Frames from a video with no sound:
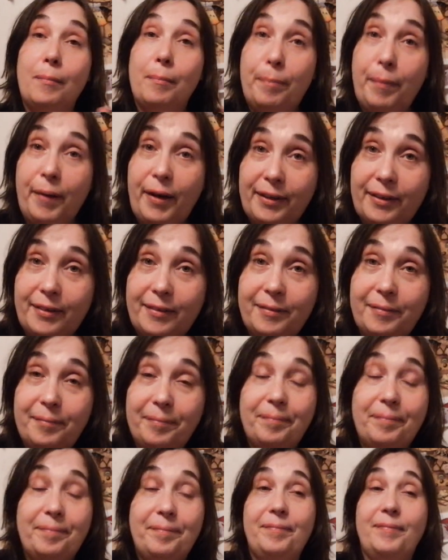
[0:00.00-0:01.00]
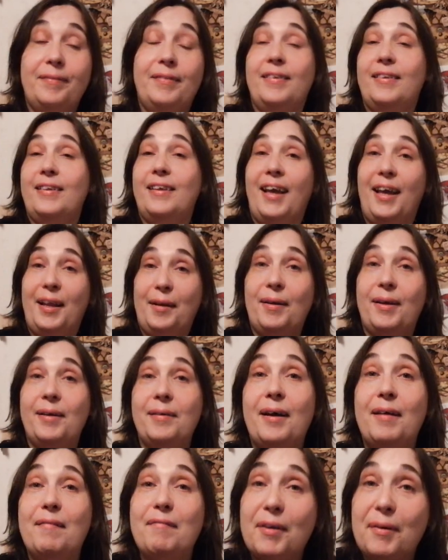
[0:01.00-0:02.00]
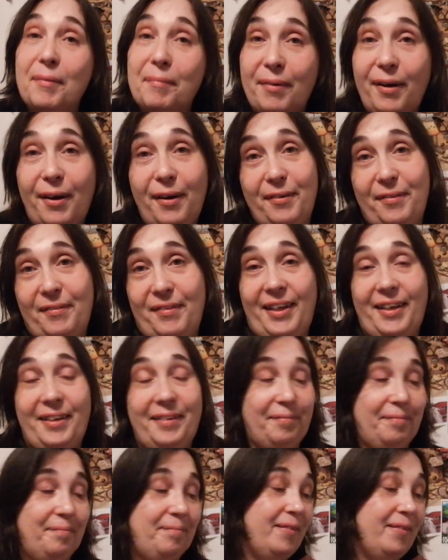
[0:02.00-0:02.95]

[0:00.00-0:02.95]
But anyway, I'm very proud of that.